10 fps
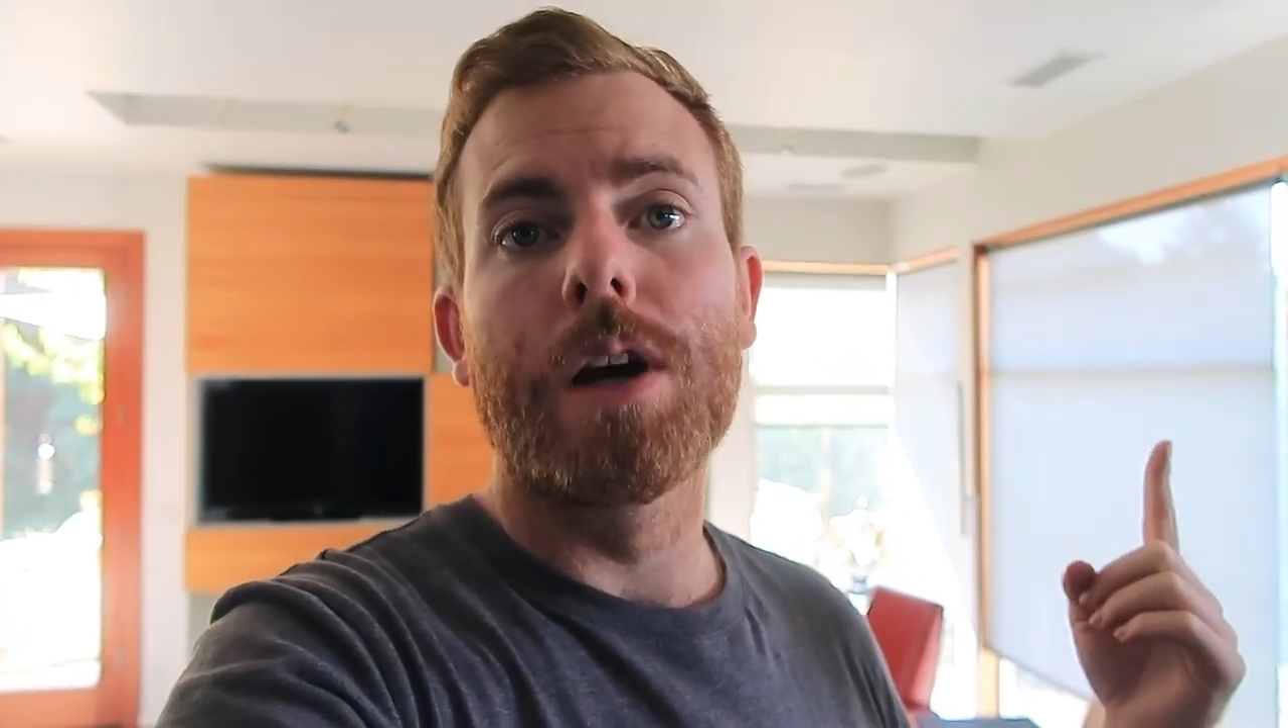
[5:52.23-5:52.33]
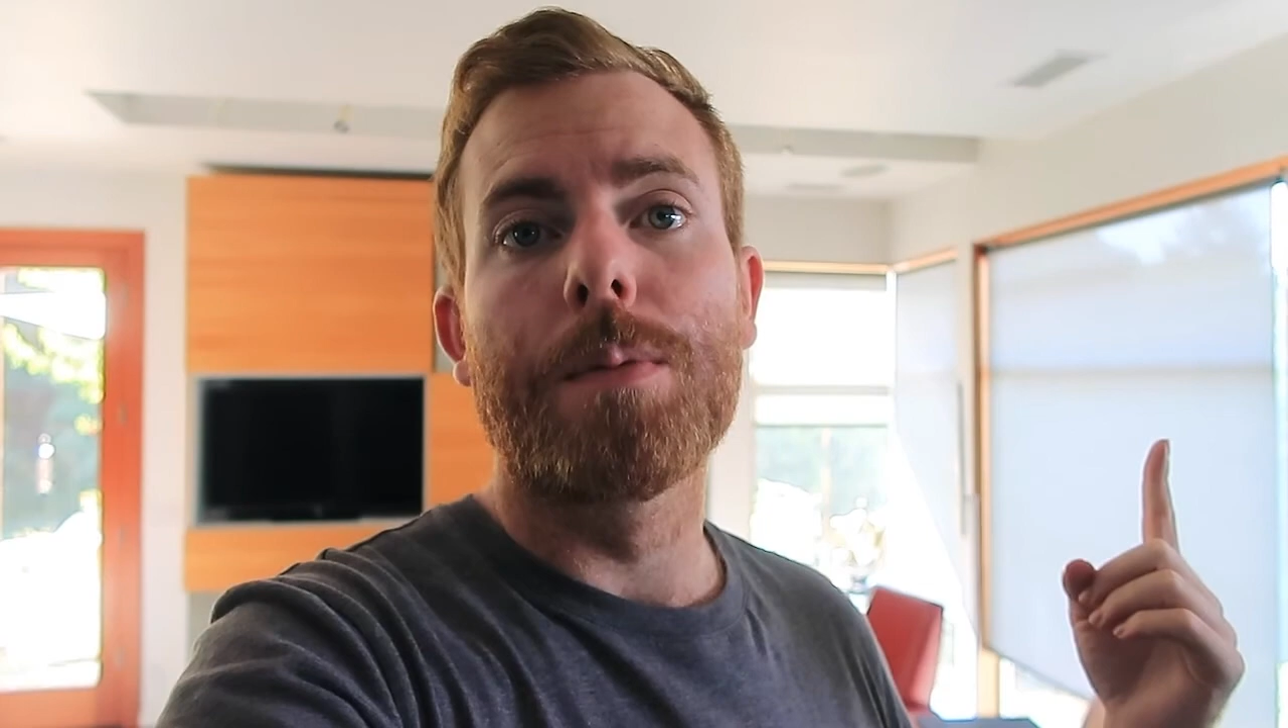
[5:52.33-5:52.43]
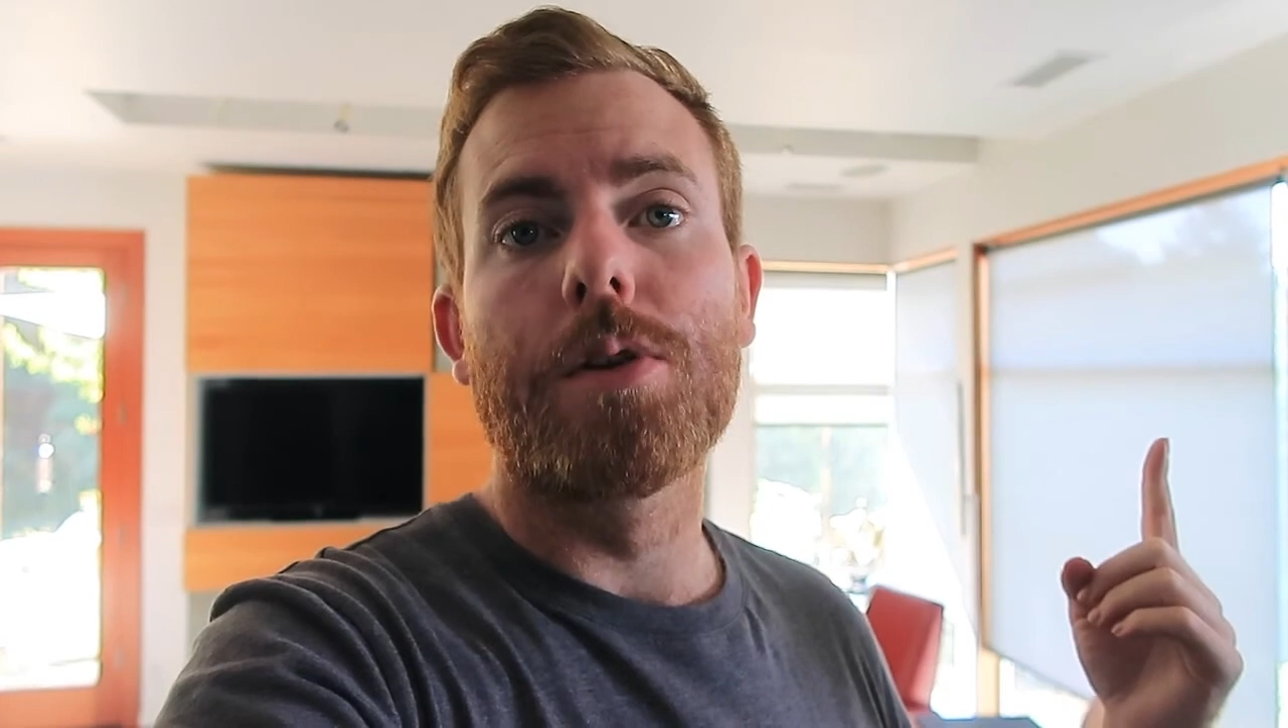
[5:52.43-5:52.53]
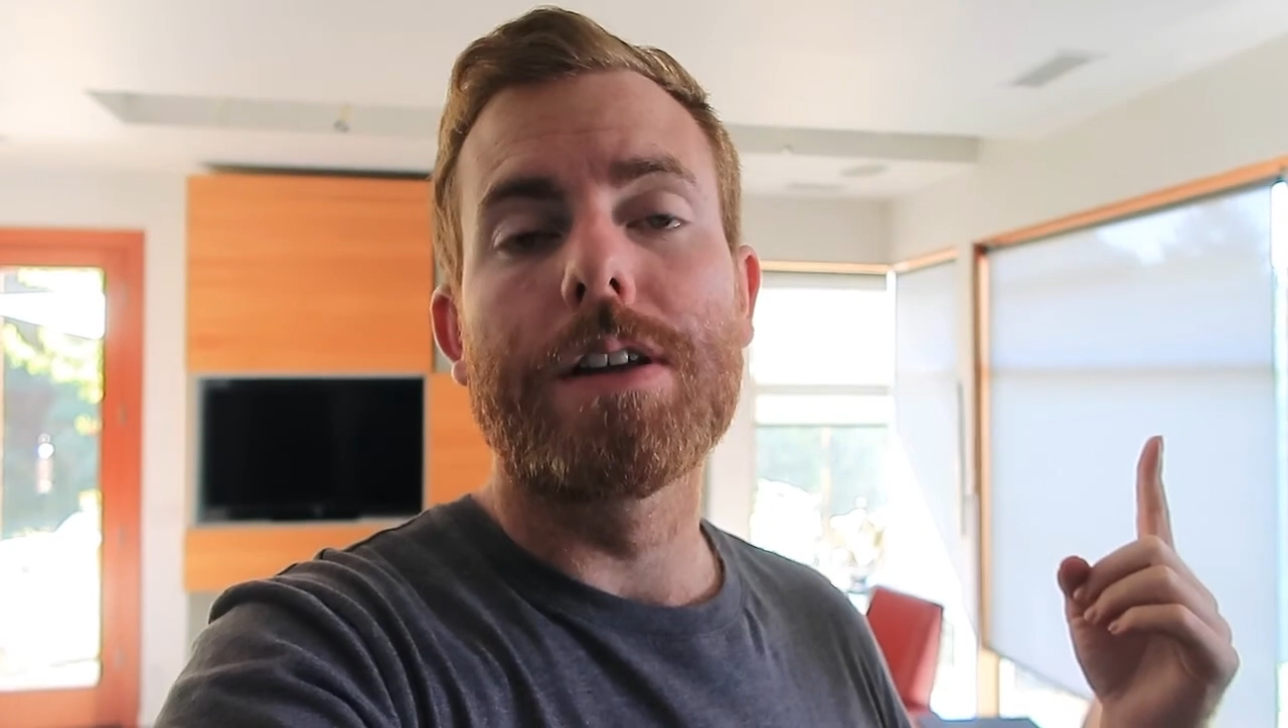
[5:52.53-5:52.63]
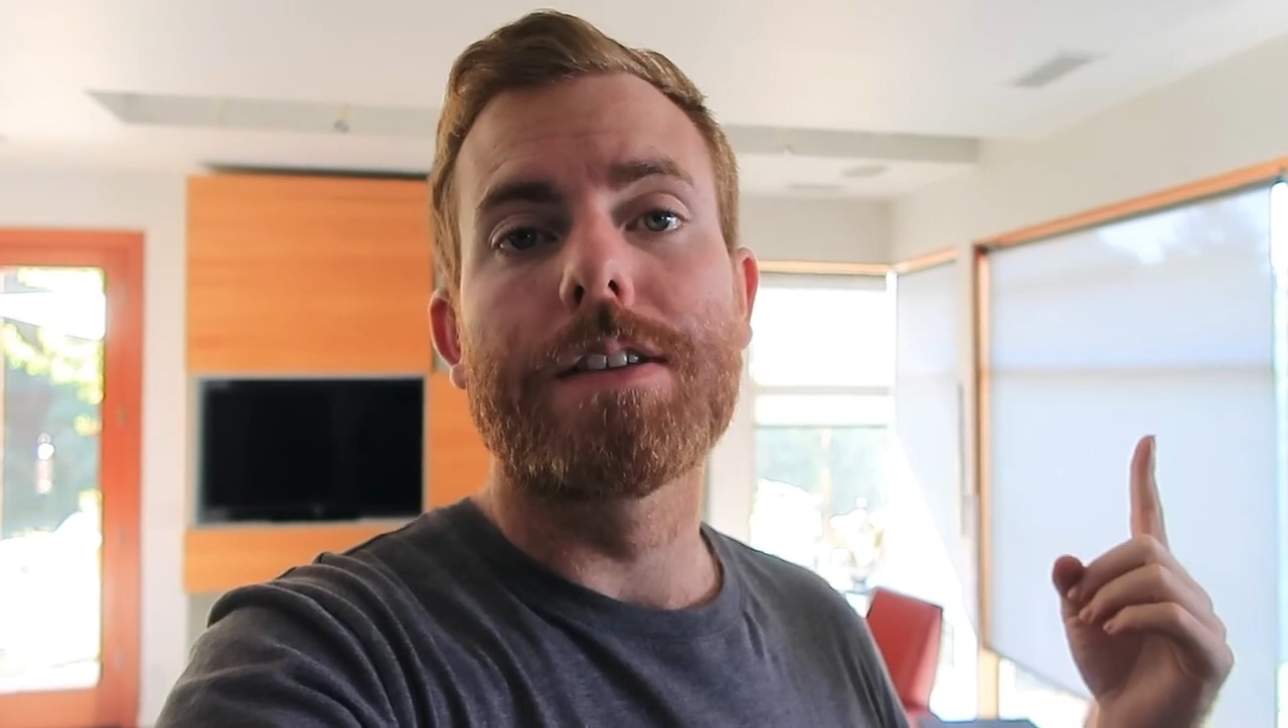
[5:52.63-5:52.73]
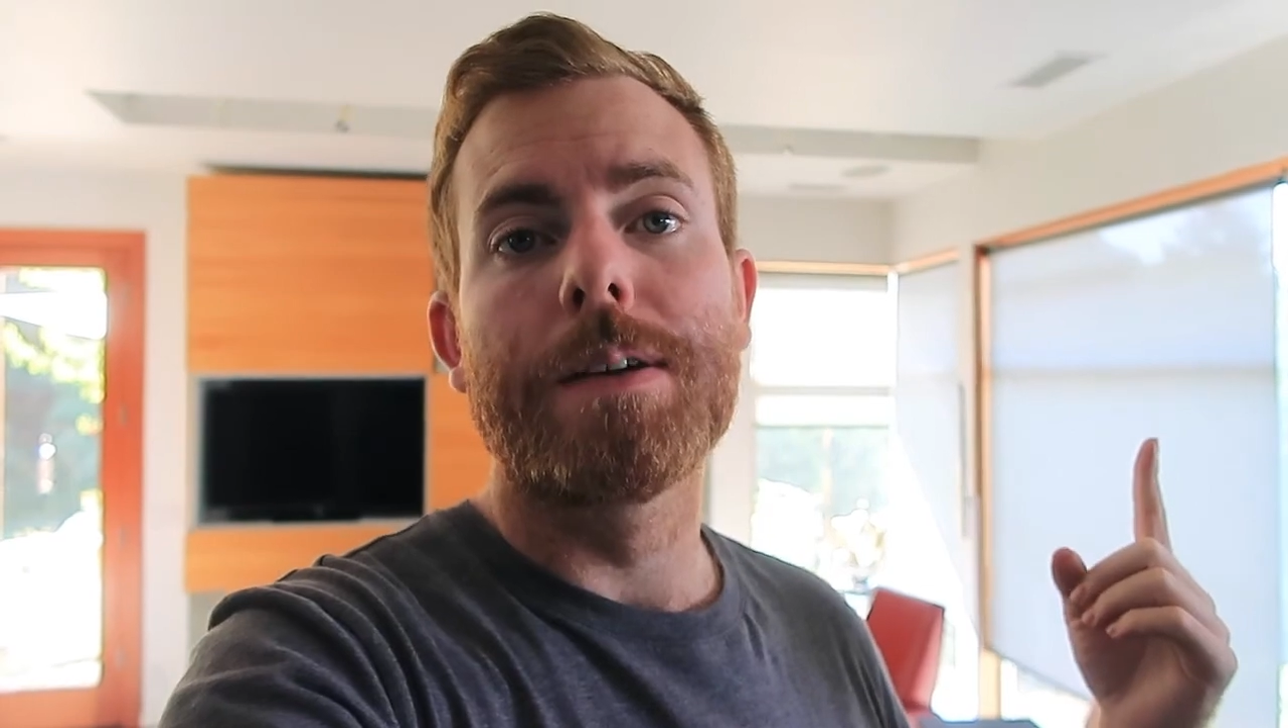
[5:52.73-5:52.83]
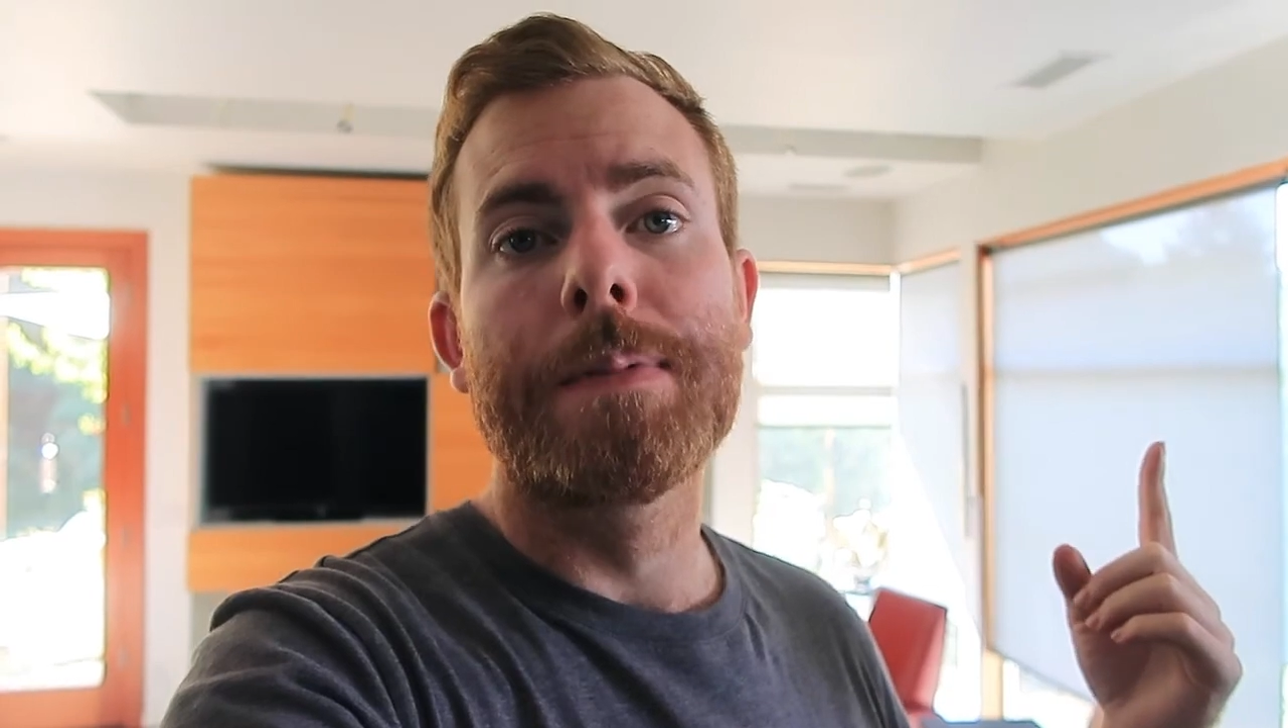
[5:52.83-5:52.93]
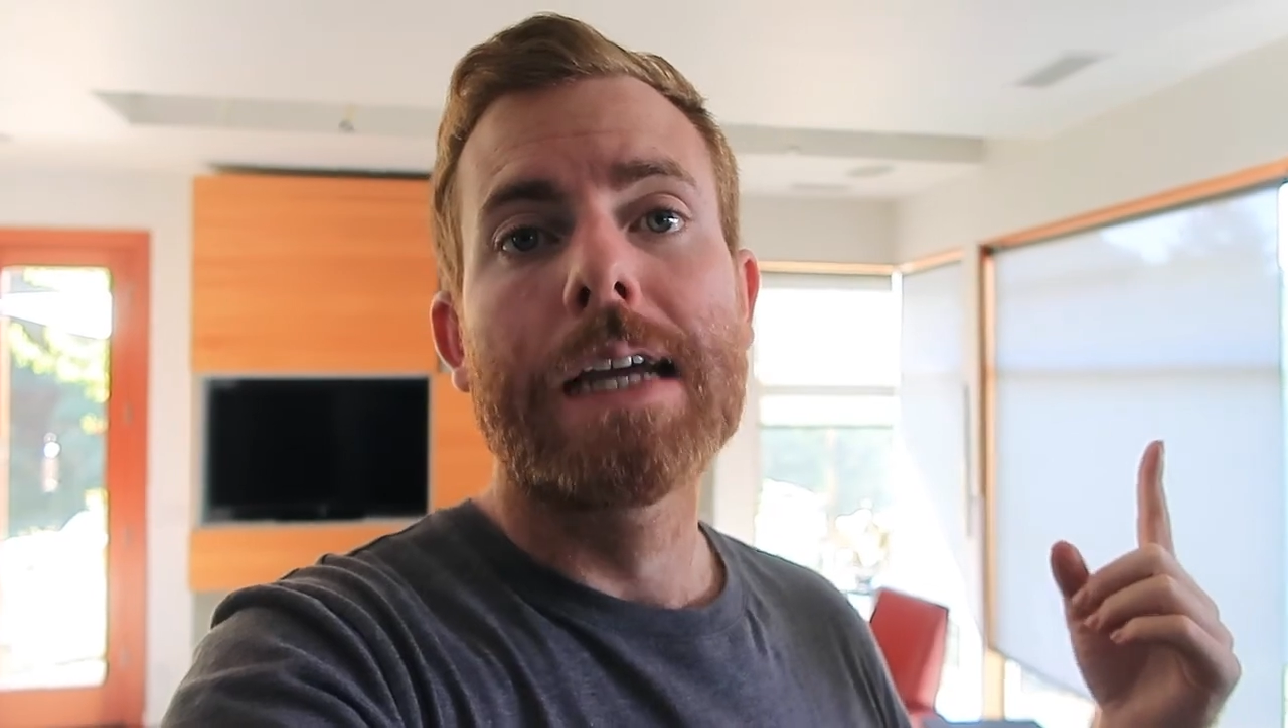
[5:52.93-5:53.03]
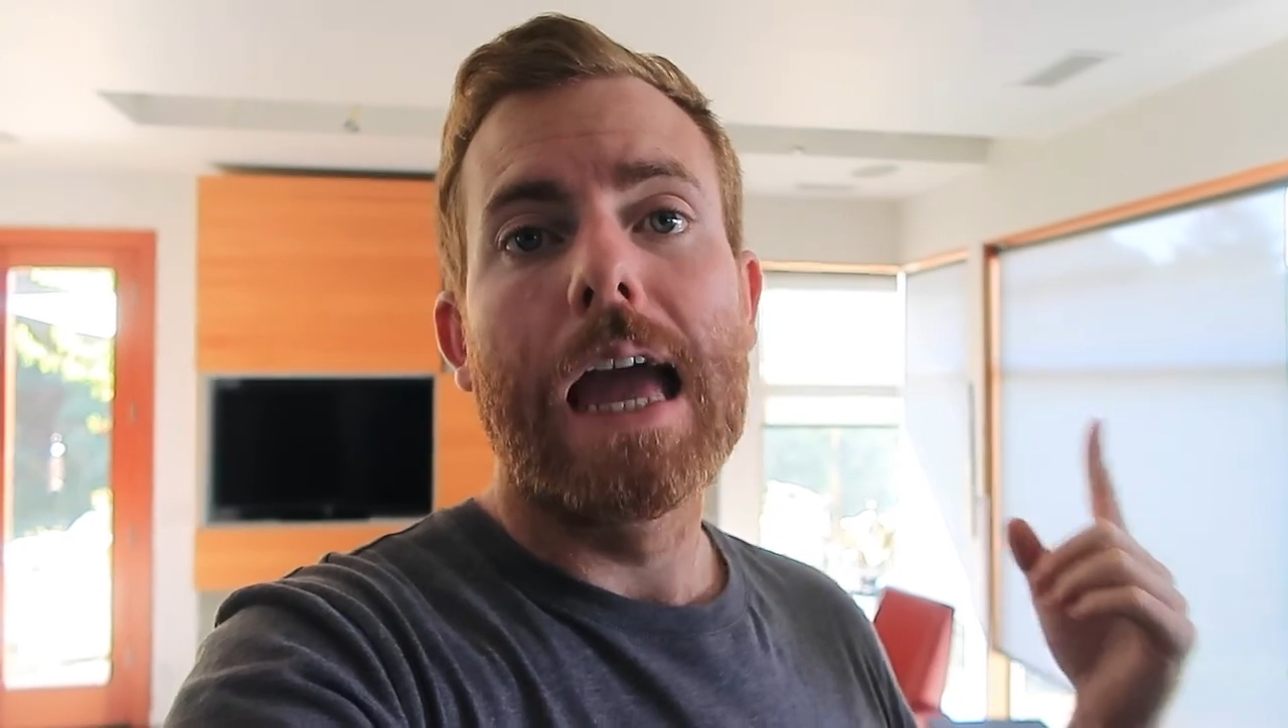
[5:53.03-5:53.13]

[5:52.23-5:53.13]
Arboretum,